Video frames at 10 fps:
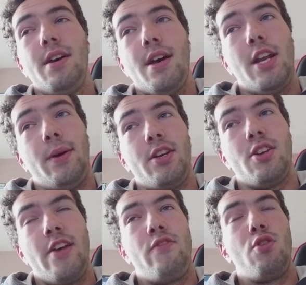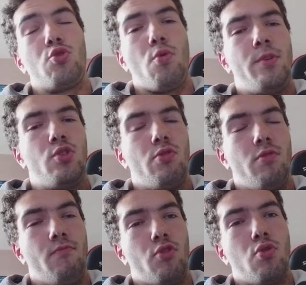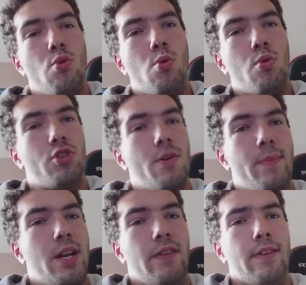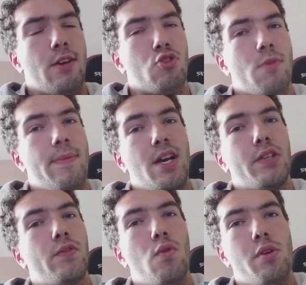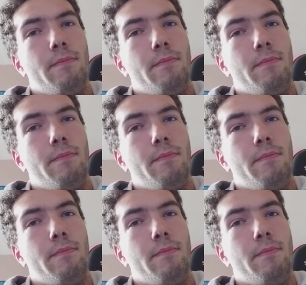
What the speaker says: Anyway, if you guys want me to record anything else on my PS4,